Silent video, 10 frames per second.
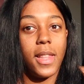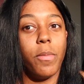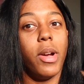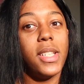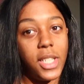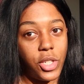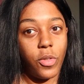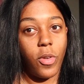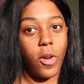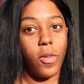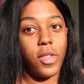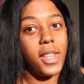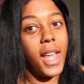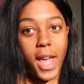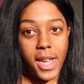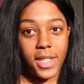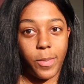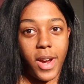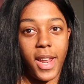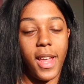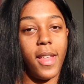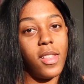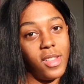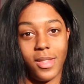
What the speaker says: the breast tissue growth, the thighs spreading,